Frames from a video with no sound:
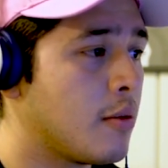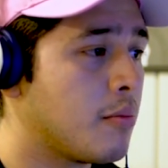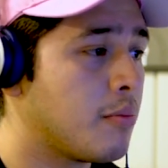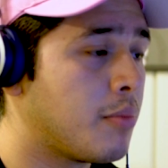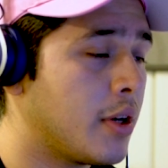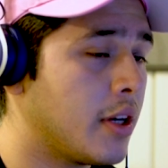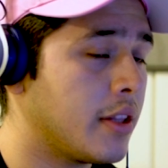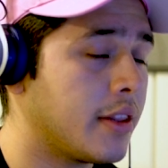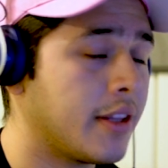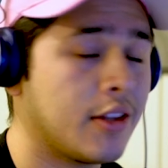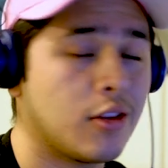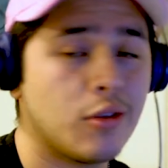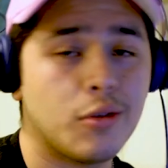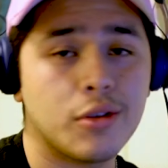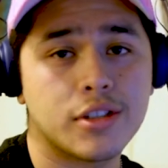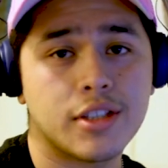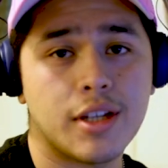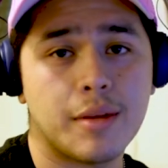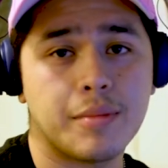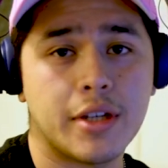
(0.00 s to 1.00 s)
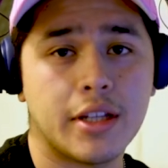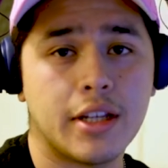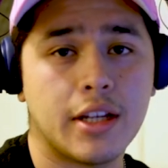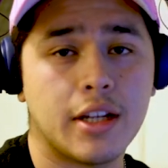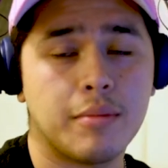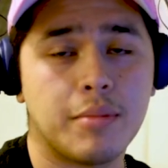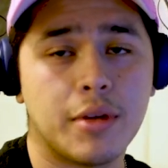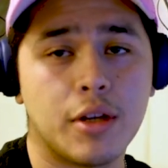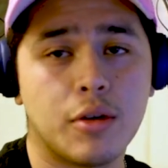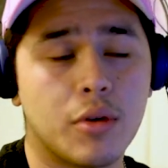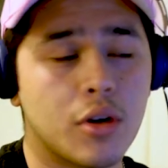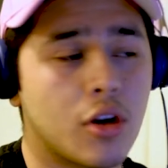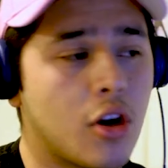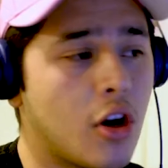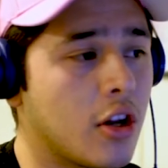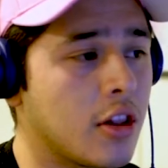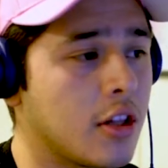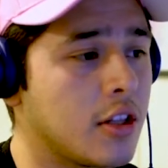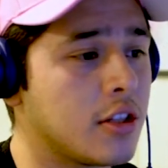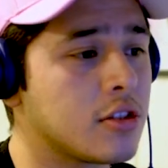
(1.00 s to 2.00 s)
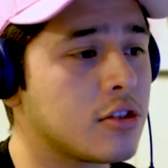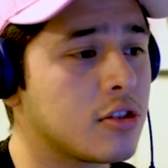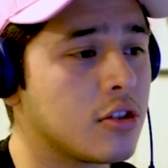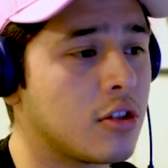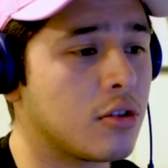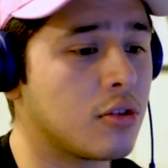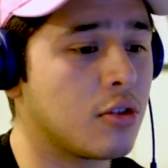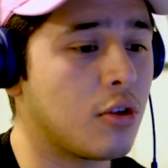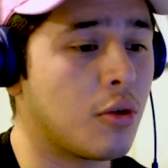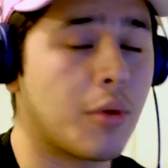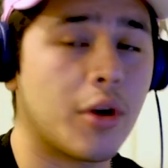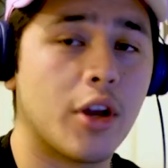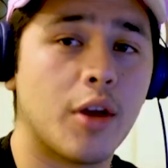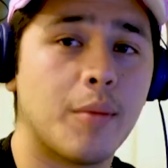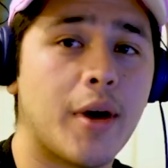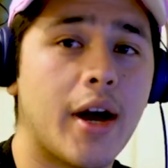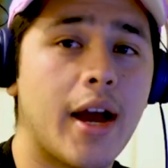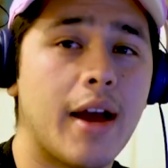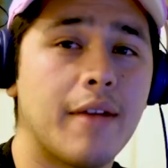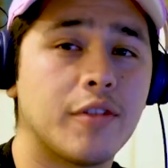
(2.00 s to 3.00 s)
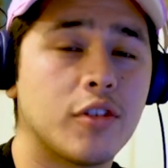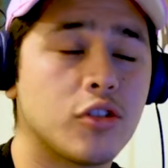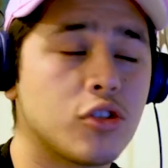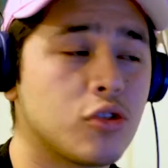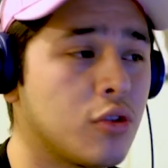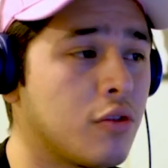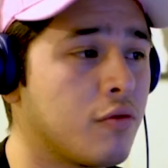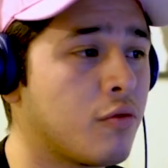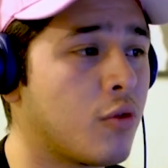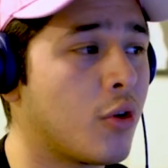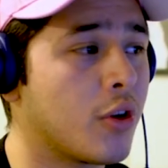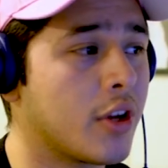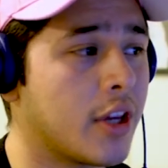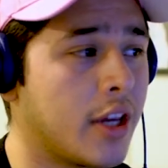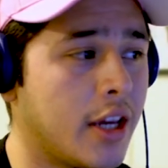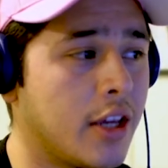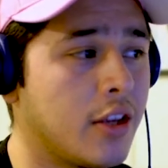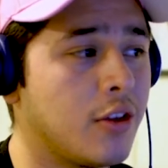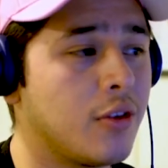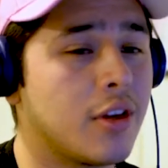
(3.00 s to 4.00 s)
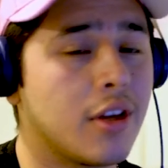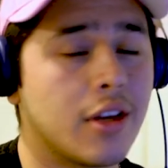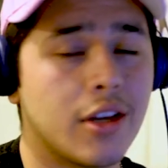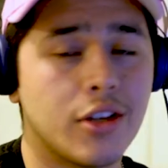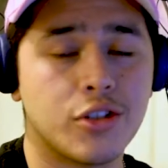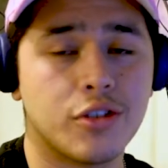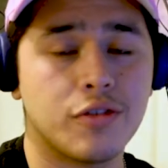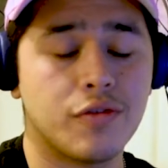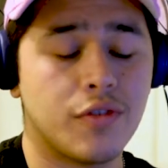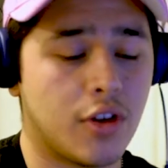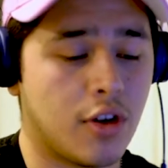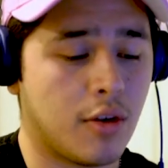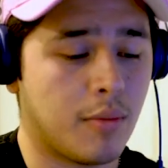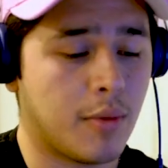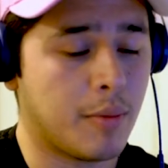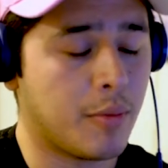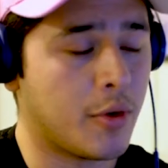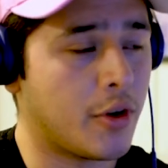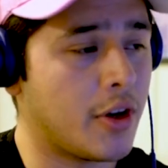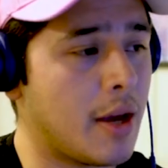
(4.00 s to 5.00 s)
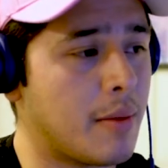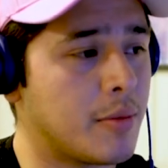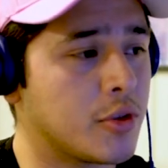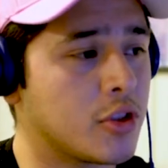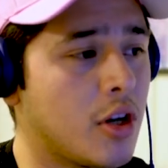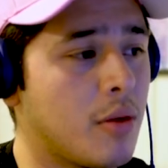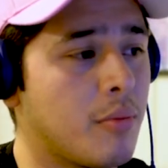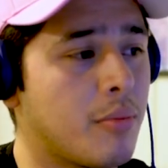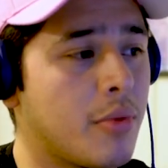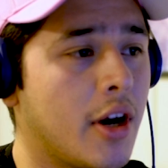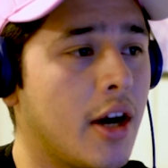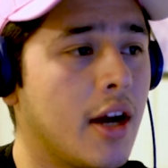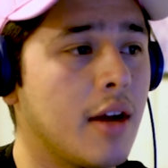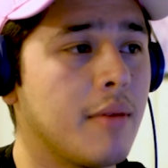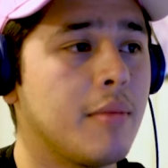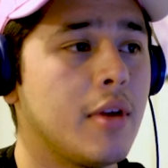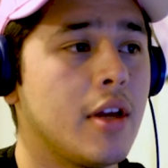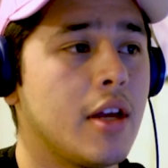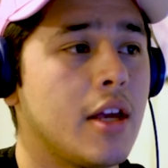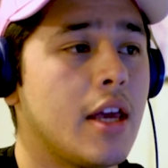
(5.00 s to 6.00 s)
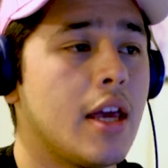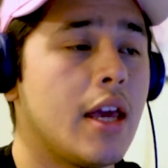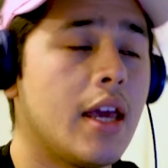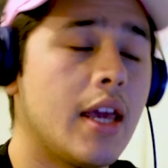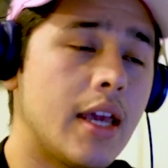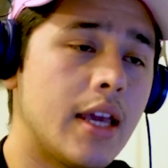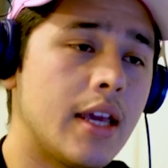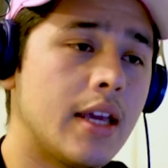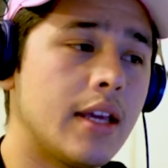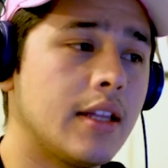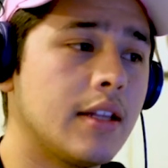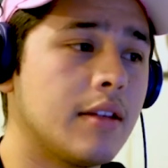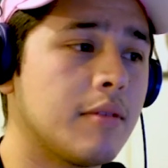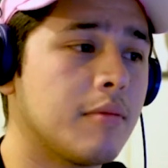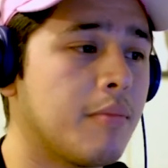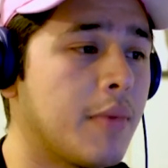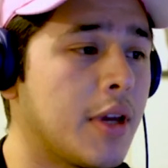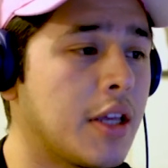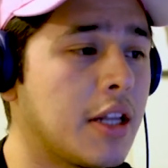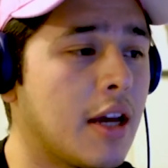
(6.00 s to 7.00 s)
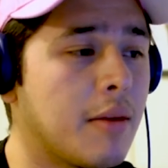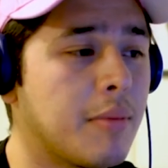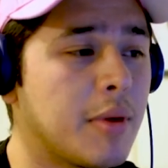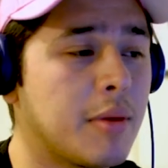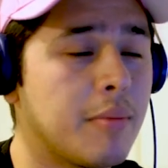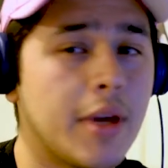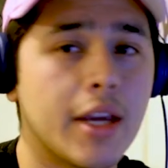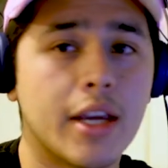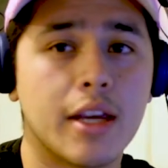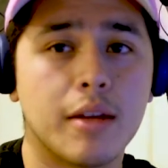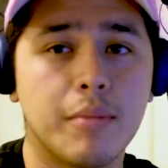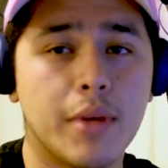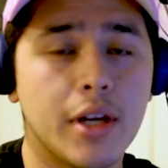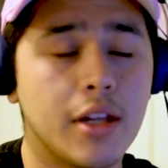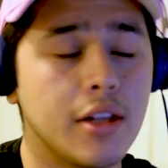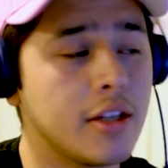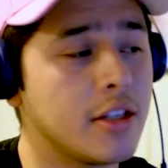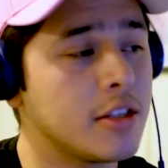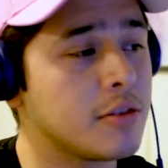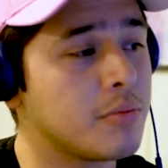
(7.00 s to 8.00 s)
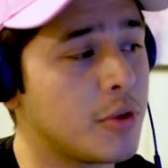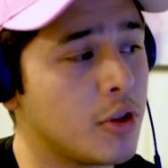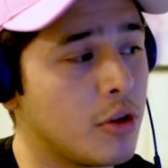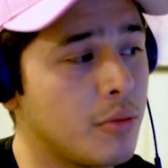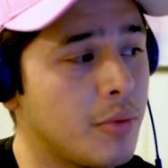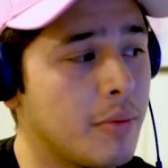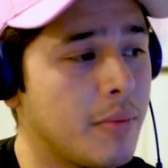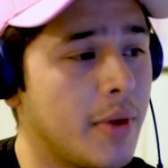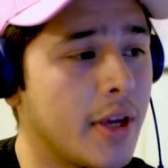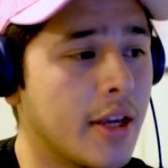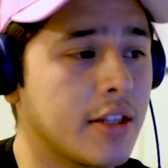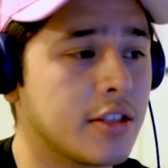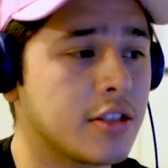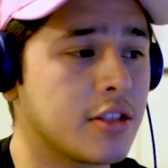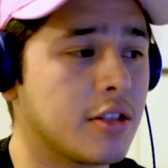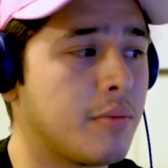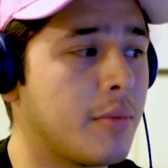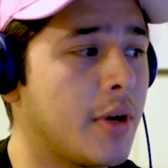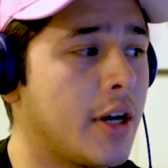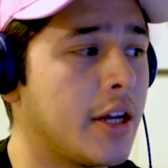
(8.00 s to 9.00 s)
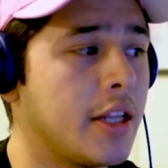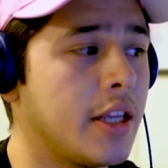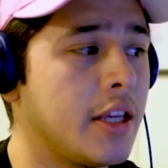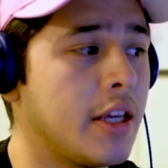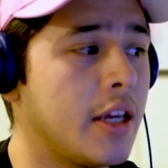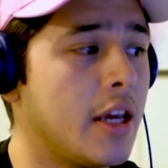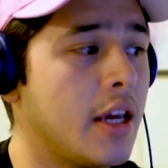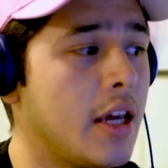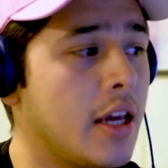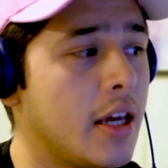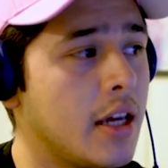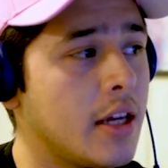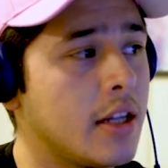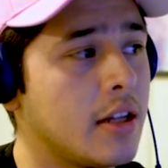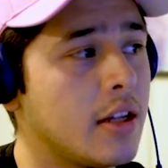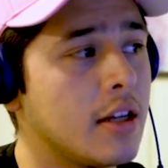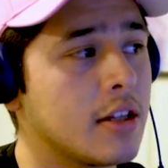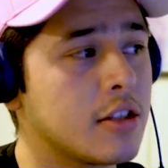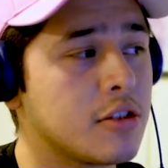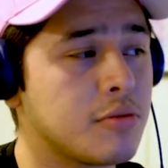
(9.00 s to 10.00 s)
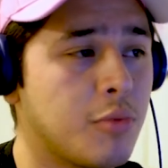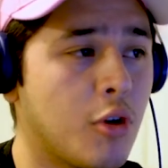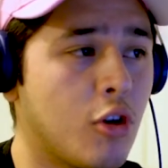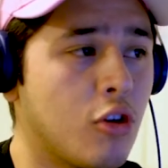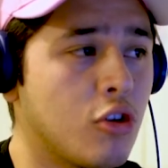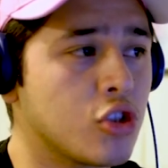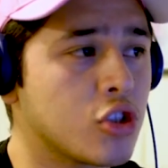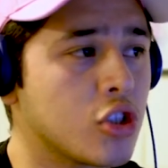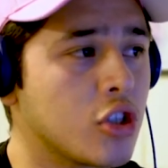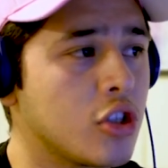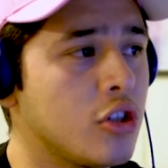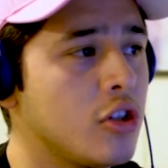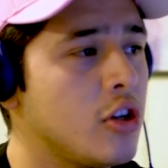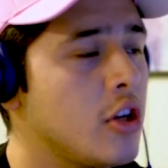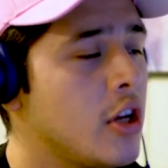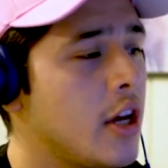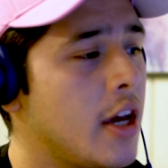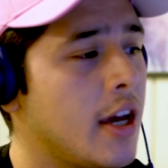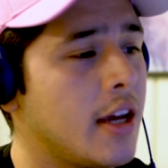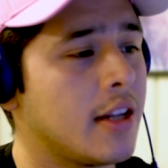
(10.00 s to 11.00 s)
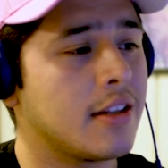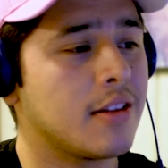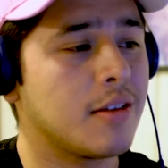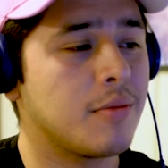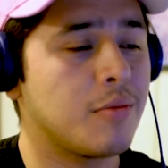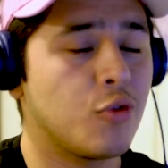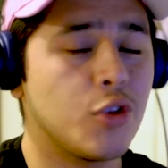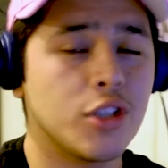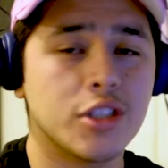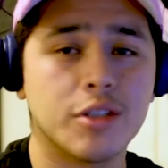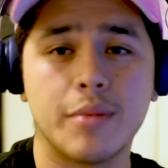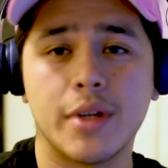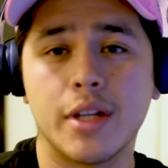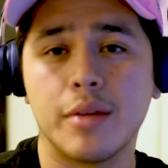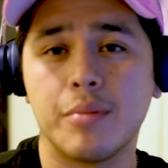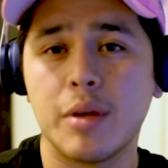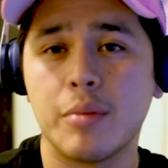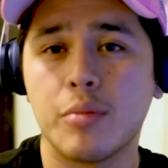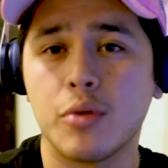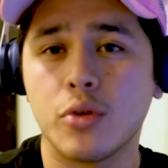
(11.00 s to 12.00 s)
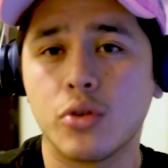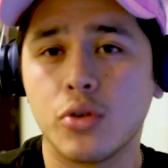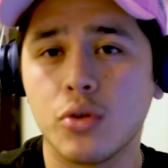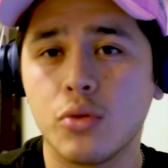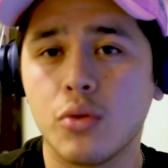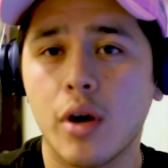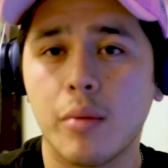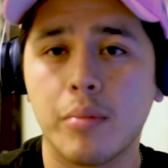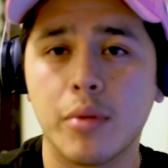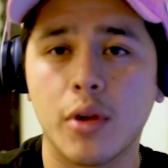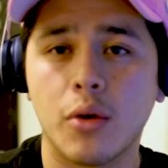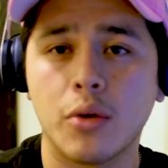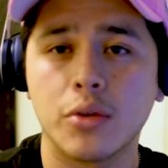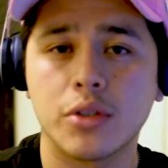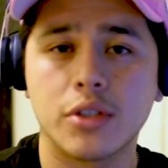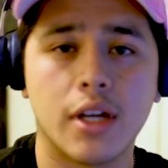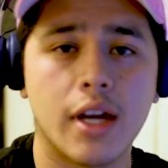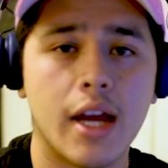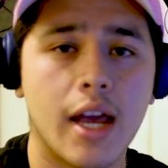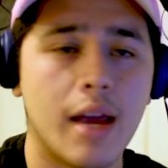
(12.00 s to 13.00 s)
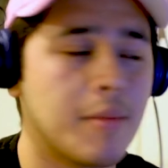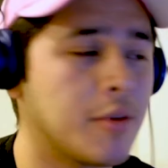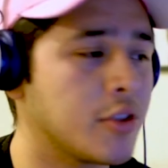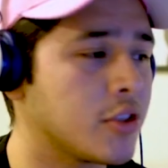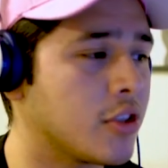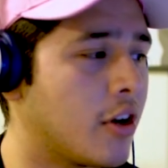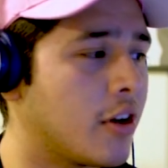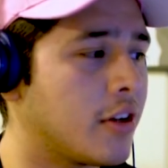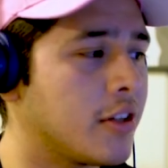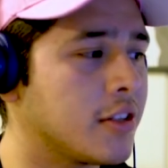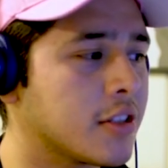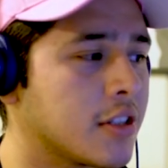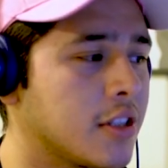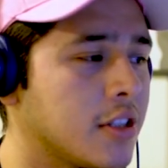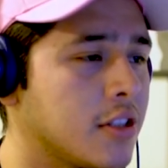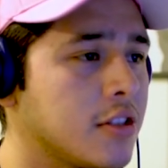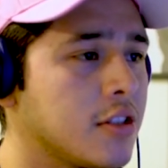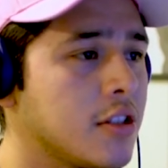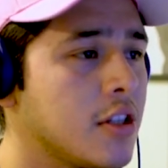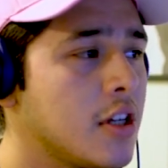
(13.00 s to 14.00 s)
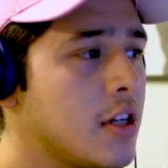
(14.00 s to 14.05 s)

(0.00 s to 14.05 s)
But they do accept 1080p regardless, so don't worry about having to shoot in 4K. You can get your film up on Amazon Prime and may not be making millions, but you'll be making some money and exposure. And the reason many people do upload to Amazon is because